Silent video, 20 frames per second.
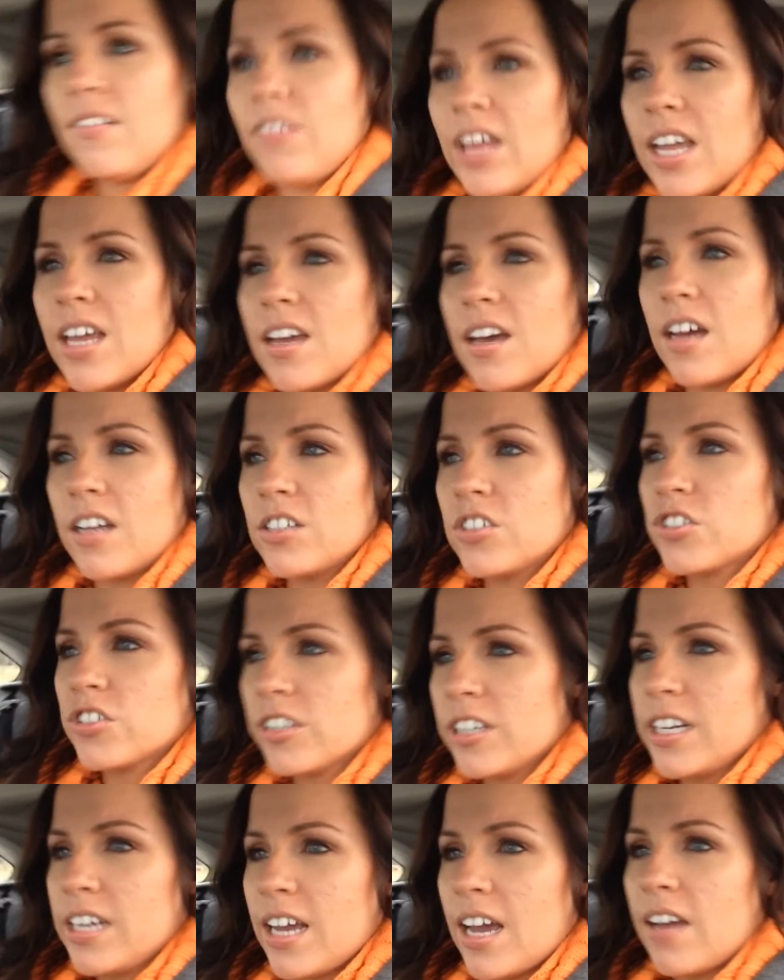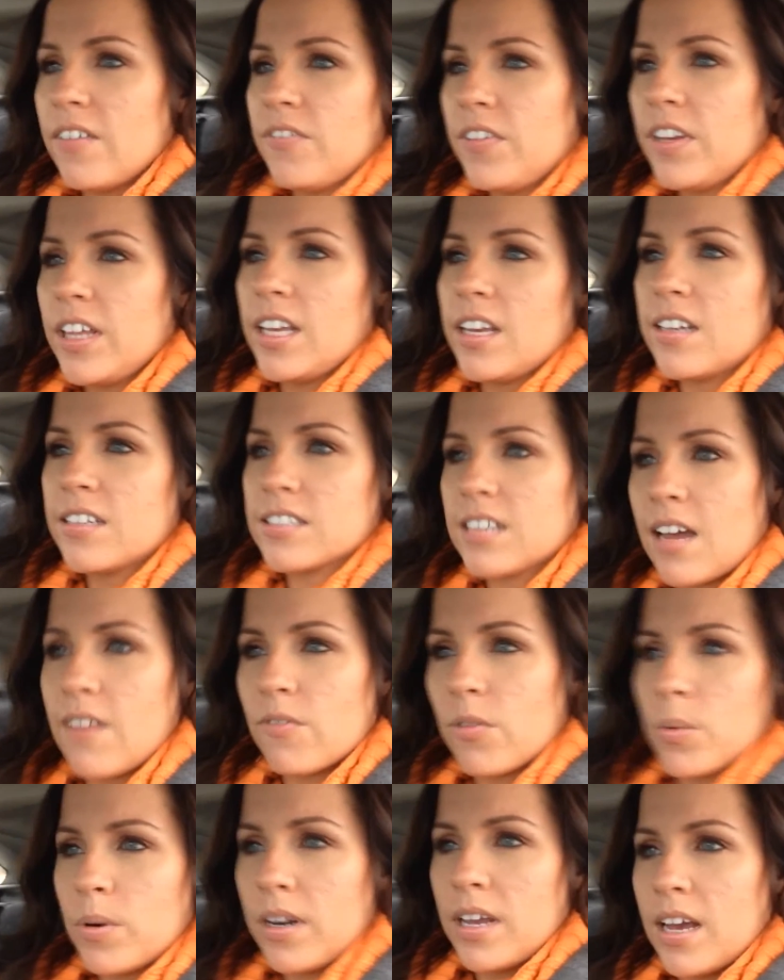of like country, I feel like, because
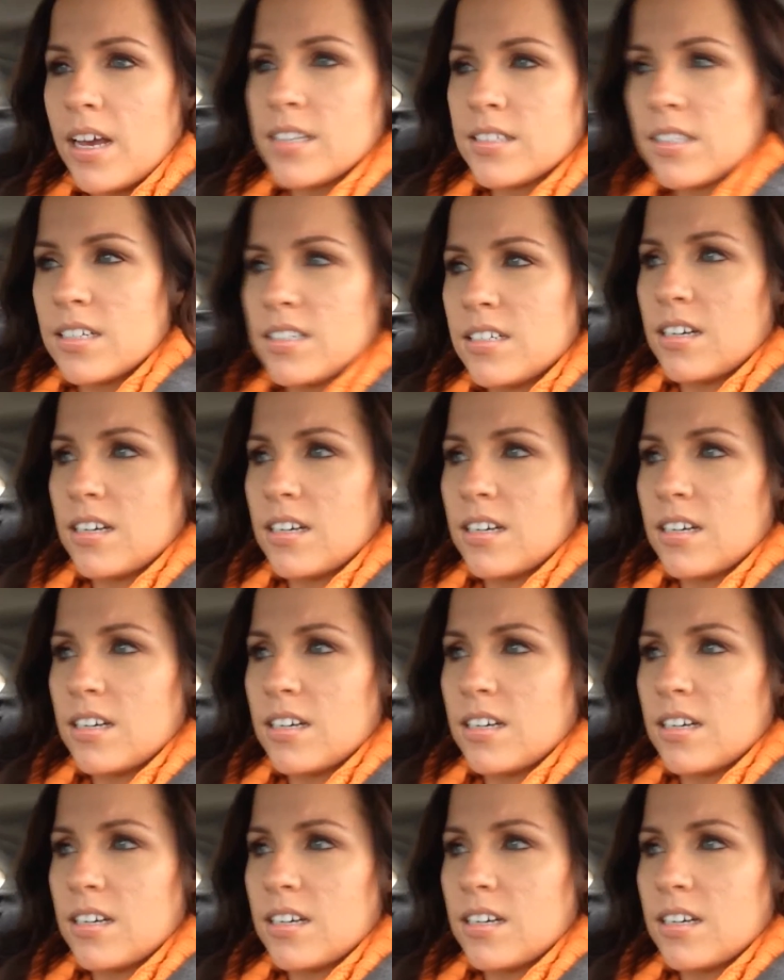everyone has a